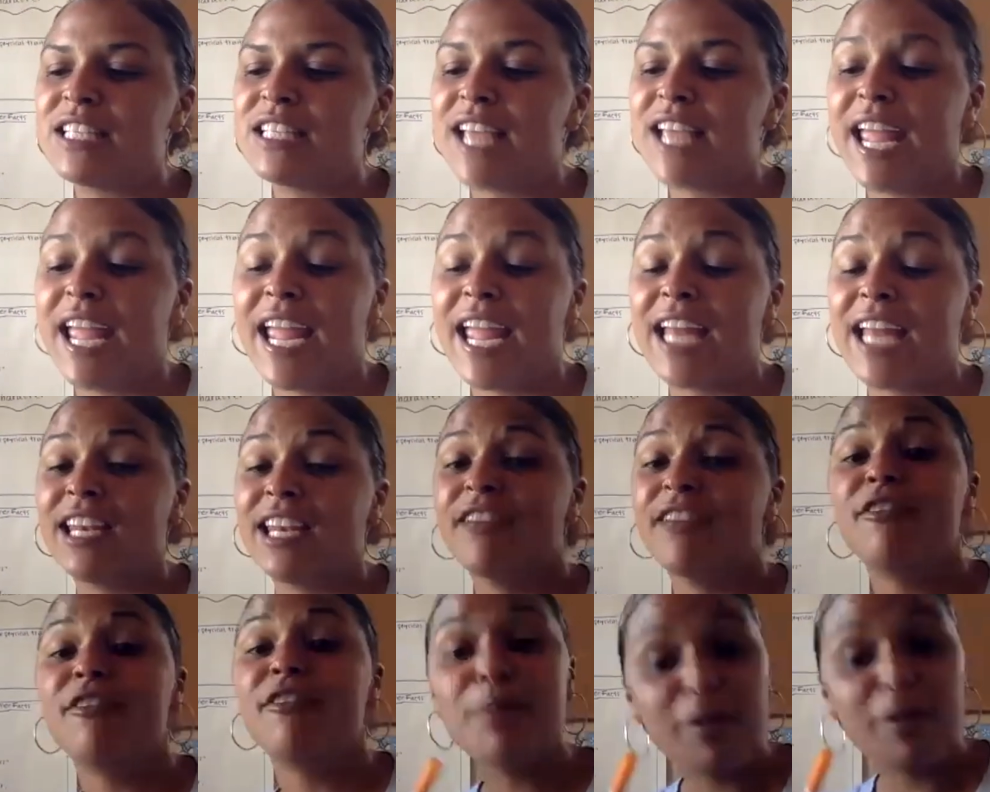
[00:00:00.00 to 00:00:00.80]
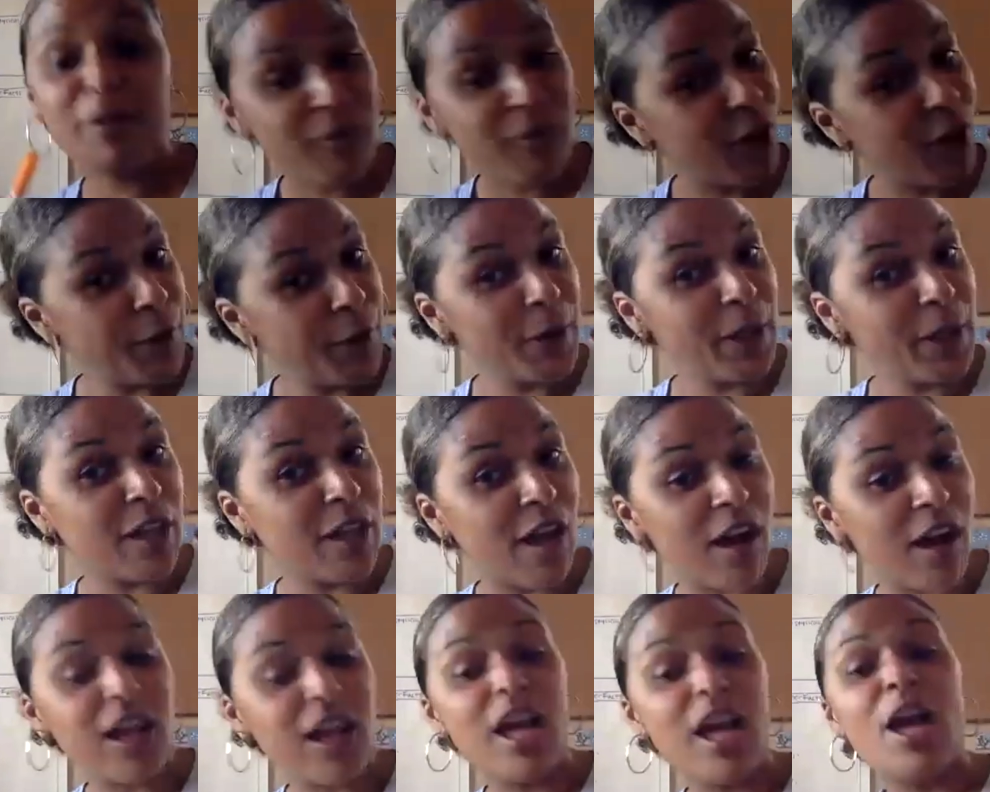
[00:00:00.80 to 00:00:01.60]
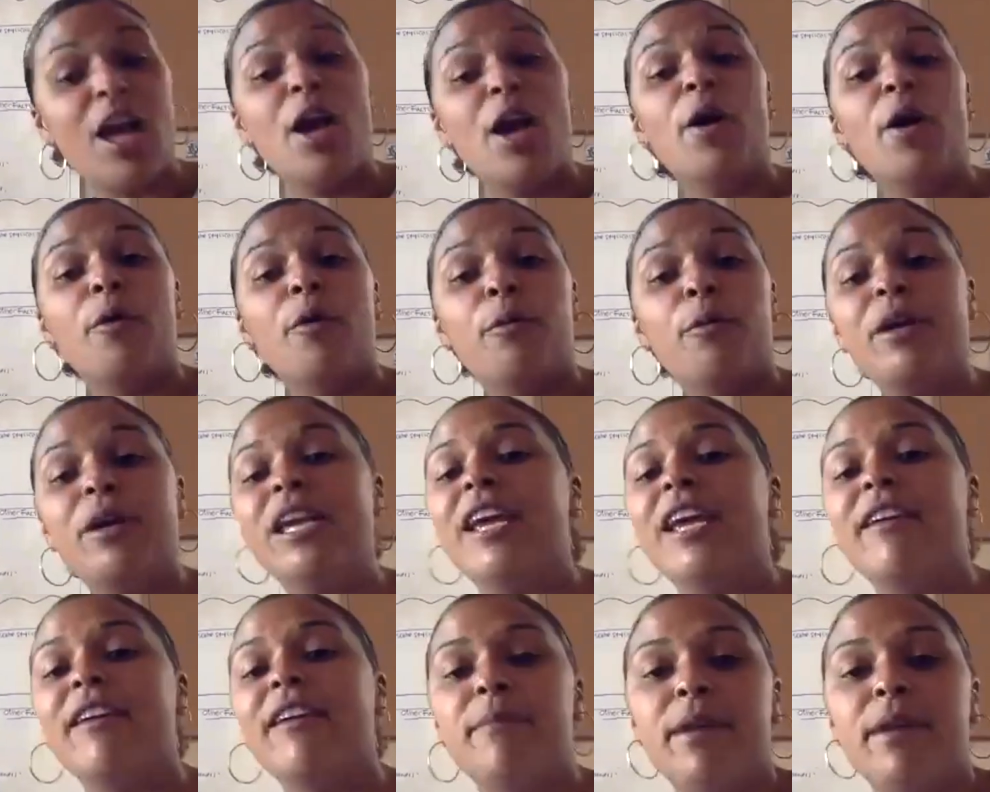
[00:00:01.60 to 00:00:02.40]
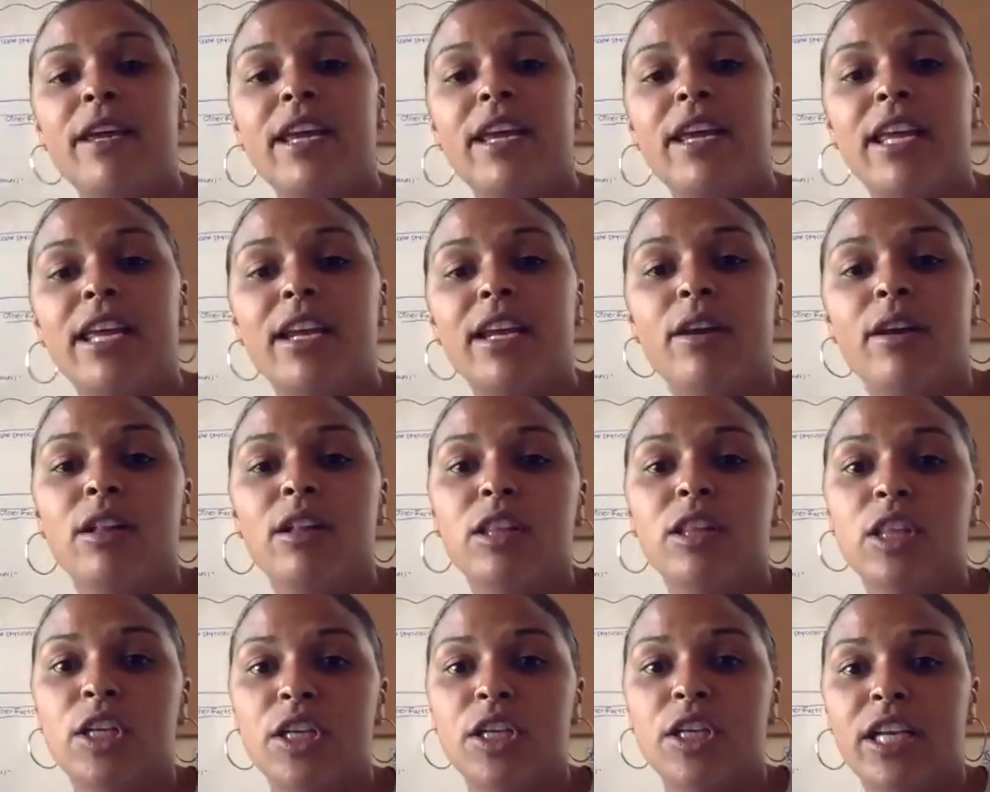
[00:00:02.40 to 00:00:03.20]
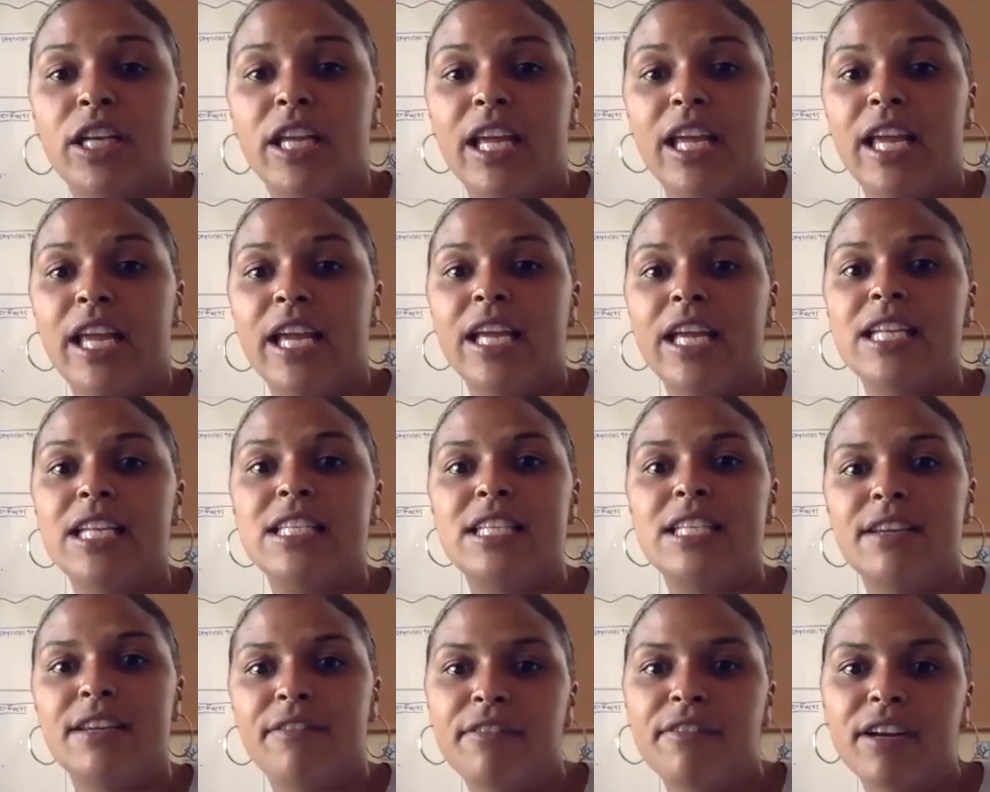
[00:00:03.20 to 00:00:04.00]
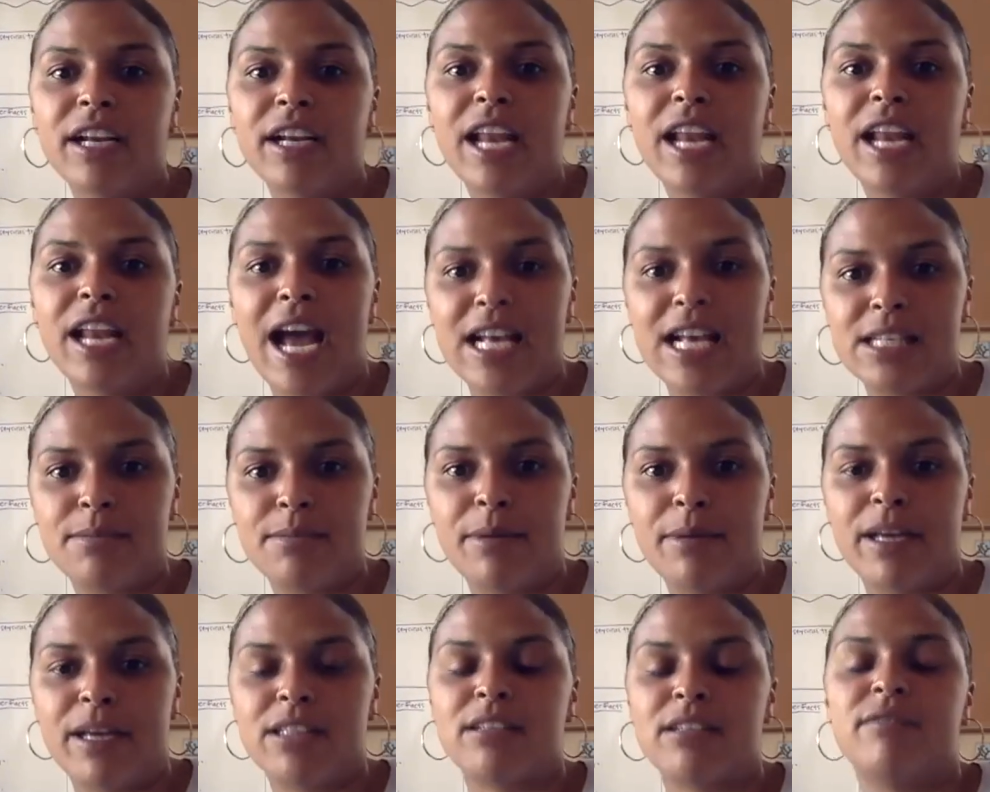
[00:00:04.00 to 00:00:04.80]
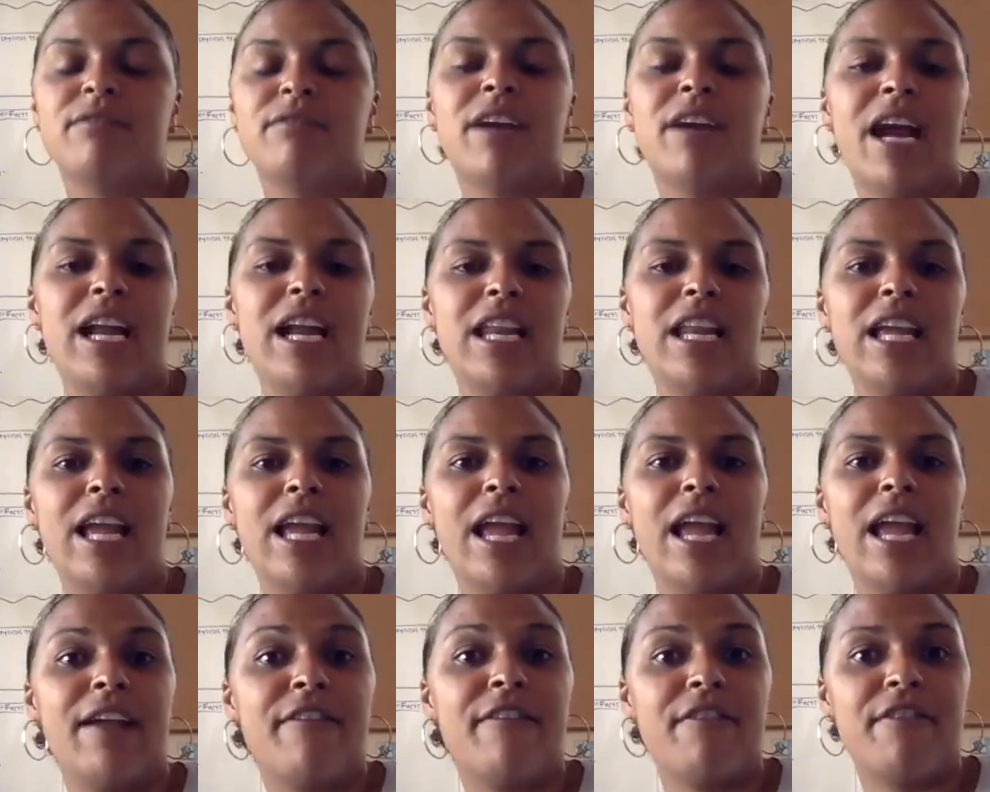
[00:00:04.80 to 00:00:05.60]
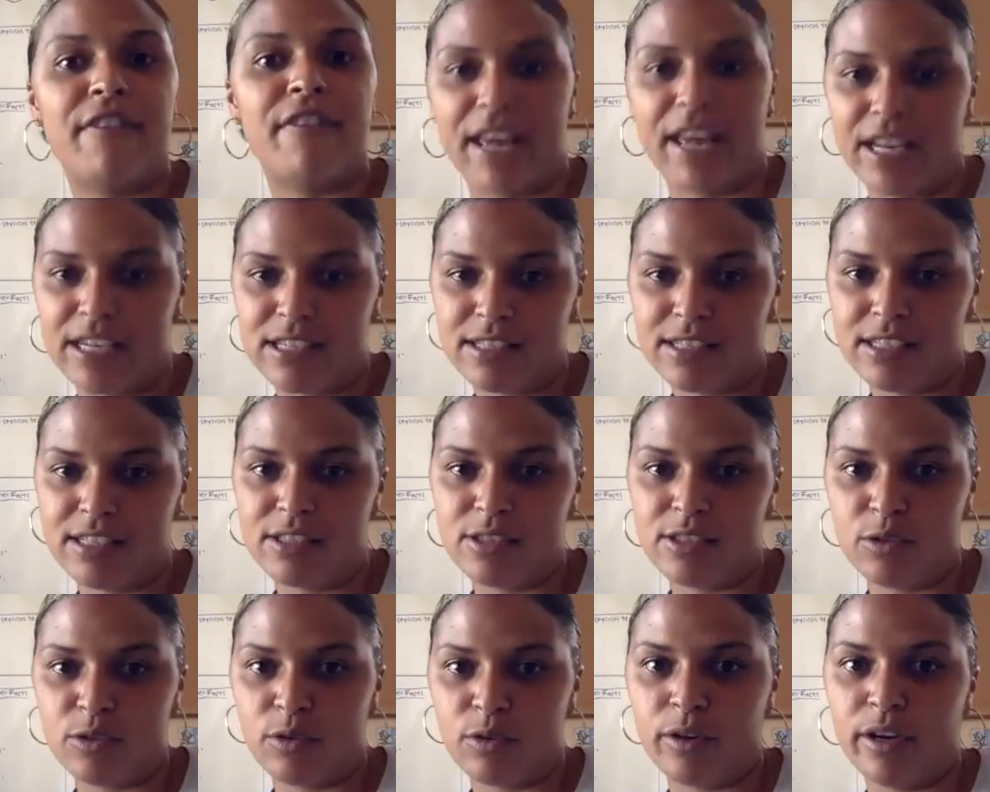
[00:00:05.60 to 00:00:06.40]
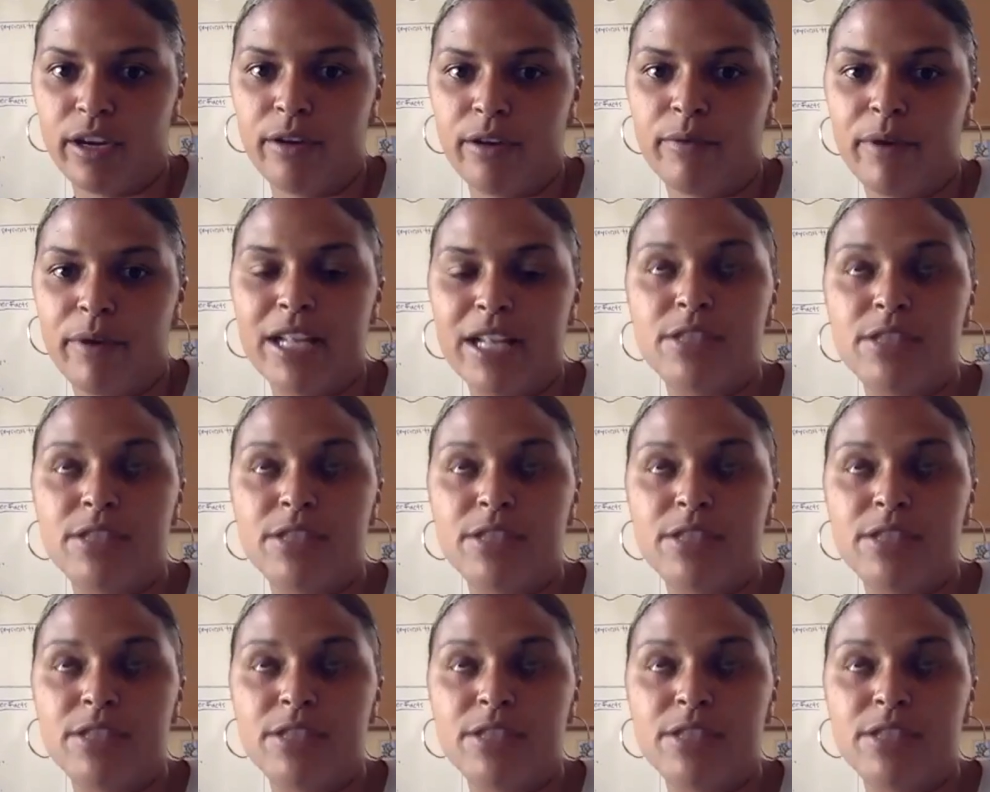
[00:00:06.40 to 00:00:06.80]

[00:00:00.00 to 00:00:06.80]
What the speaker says: And if you've been following along, we have been learning different aspects of writing a fantasy story, right?